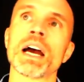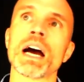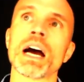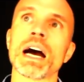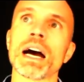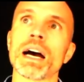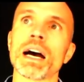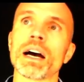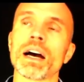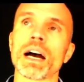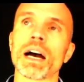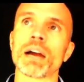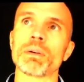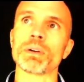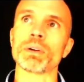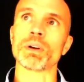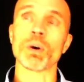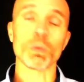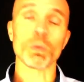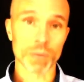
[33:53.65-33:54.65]
I
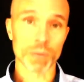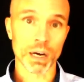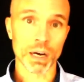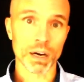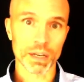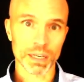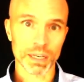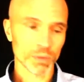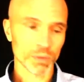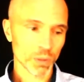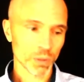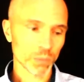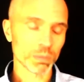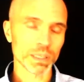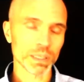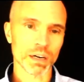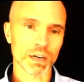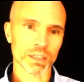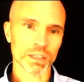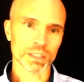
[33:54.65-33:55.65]
would hope not. I would hope
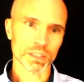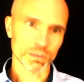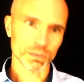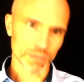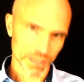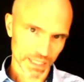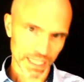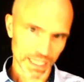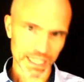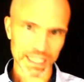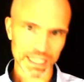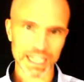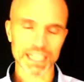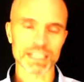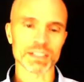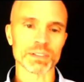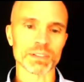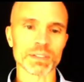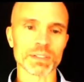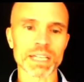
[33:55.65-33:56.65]
a doctor would take that
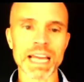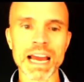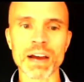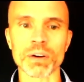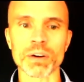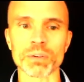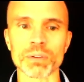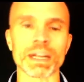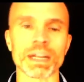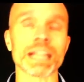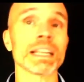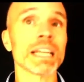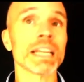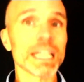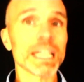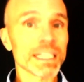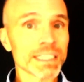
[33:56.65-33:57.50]
into account, right?